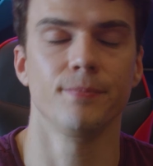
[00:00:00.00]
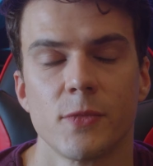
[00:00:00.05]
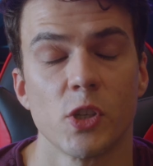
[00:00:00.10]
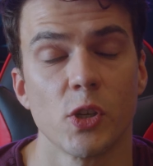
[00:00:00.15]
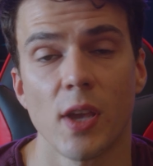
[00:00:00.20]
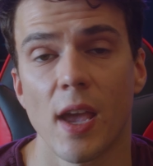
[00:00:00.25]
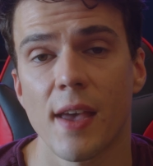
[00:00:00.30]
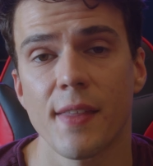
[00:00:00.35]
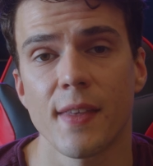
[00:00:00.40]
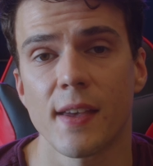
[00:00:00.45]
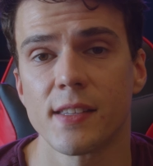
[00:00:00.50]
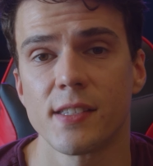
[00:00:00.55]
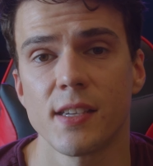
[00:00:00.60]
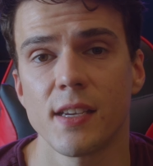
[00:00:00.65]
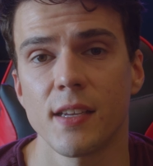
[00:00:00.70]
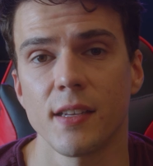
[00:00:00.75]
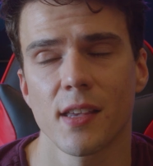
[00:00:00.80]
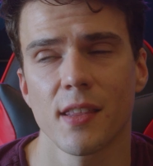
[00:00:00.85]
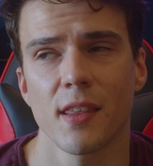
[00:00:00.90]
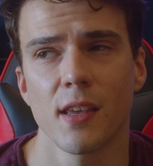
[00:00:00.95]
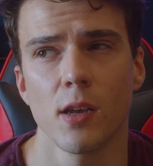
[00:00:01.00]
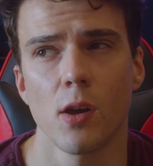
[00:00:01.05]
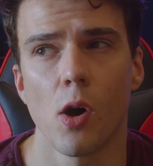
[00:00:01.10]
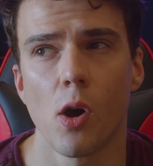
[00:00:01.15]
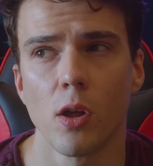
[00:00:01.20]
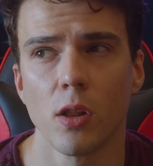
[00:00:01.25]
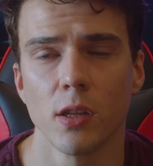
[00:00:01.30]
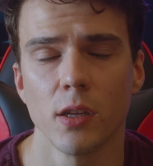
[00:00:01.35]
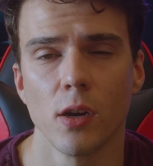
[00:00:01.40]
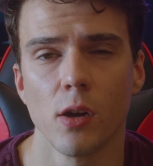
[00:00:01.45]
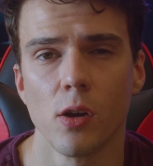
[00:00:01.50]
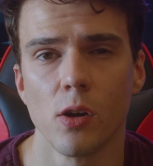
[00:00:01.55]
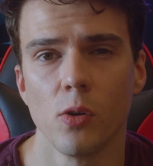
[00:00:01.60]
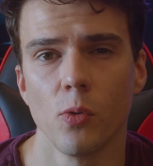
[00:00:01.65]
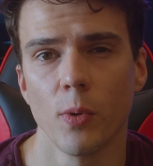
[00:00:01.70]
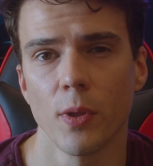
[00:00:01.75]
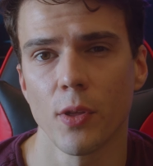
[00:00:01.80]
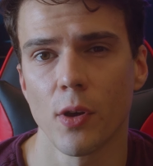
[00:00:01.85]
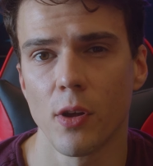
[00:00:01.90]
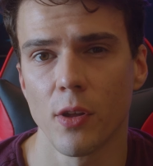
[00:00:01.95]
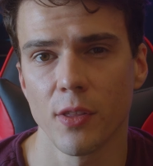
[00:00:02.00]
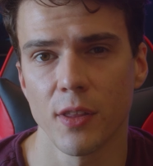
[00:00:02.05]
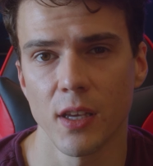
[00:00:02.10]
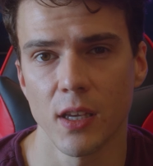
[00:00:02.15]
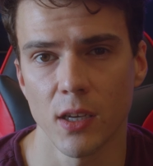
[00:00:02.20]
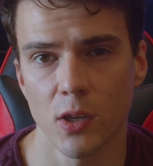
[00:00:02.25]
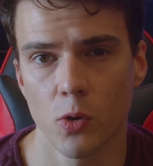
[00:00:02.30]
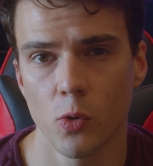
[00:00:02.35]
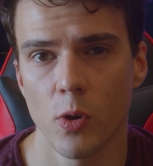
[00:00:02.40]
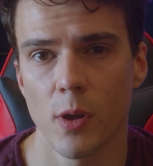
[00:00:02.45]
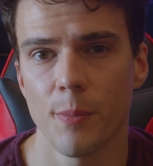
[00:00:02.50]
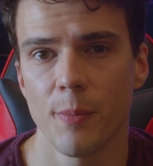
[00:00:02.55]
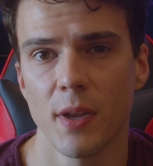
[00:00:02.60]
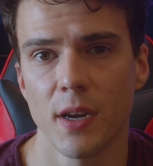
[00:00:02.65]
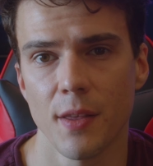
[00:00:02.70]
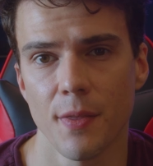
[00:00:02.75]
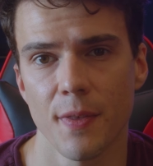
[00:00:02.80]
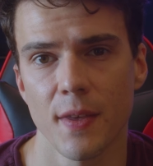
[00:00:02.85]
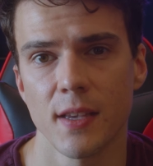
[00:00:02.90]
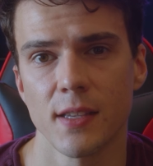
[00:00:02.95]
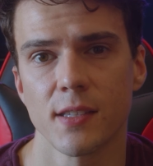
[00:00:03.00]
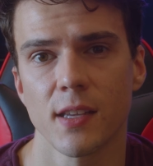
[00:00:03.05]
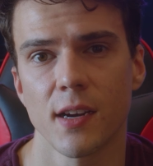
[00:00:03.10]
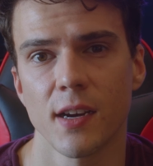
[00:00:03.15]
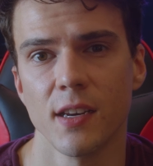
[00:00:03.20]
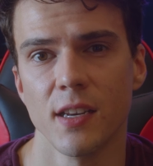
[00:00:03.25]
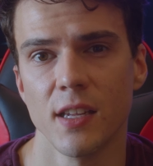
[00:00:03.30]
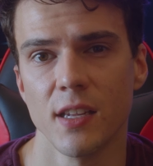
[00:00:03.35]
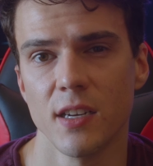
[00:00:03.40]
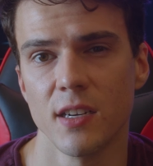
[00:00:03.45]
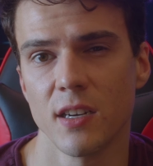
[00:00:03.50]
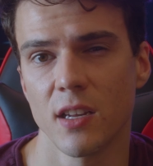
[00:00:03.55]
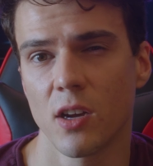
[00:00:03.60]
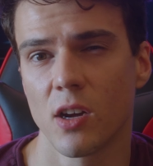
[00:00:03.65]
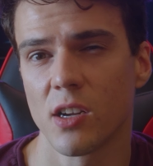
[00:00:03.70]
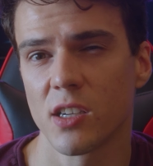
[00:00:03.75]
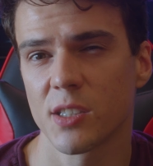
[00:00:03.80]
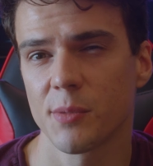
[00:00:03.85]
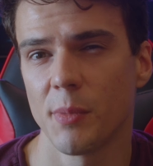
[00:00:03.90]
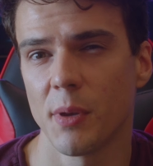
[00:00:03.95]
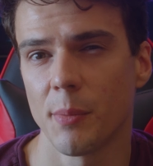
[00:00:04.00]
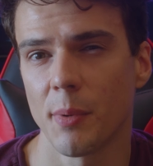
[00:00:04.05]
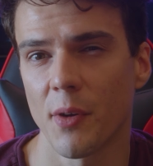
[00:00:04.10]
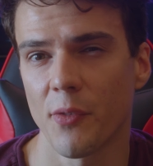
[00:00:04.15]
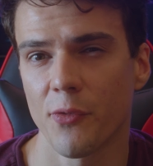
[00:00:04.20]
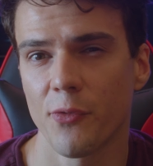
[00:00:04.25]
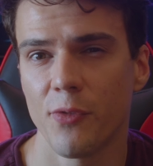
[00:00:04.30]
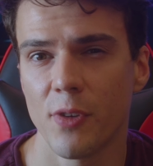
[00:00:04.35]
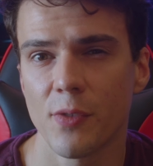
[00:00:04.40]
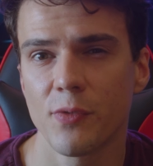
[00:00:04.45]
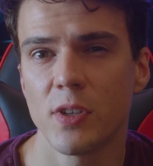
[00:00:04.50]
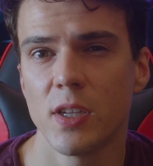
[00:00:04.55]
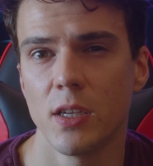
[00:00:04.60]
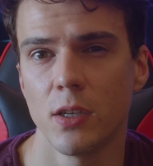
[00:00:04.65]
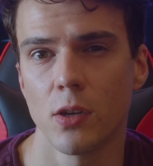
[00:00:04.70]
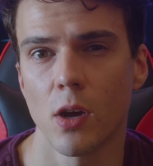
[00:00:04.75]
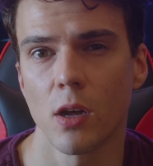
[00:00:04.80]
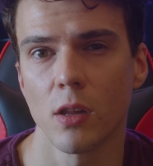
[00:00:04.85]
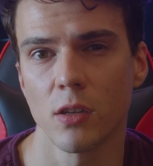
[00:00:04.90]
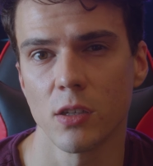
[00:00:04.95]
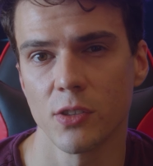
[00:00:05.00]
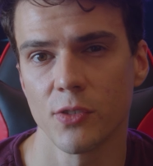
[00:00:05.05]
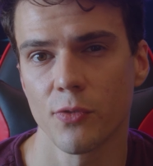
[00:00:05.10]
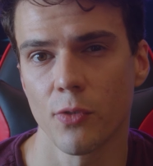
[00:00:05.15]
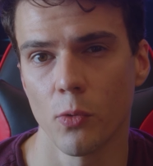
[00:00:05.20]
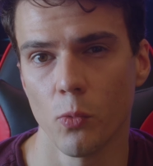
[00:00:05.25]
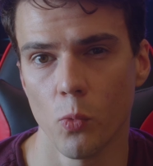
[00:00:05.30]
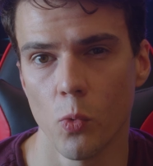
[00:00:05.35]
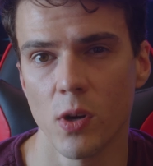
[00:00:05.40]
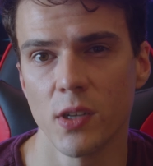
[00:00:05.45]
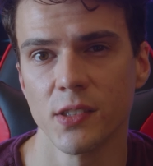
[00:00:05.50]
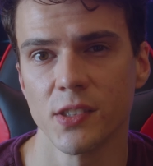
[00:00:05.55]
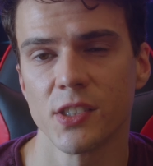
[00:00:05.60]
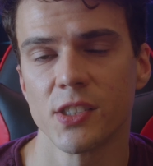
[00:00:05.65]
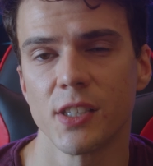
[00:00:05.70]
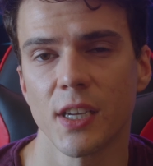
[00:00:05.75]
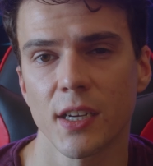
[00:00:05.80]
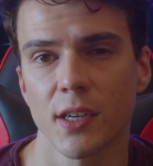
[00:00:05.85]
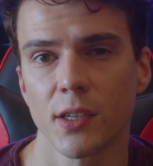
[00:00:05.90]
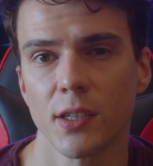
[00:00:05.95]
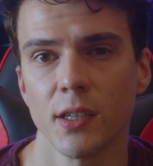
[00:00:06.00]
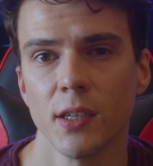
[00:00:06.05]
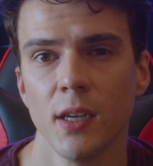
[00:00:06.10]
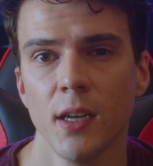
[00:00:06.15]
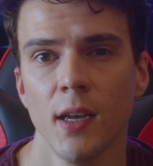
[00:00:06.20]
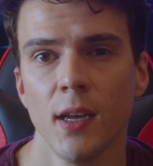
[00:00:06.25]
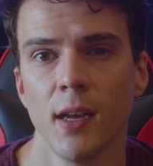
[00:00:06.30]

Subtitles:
So yeah, that's it. I think all in all, with all the equipment and things that I needed, it cost me about $15 for one sticker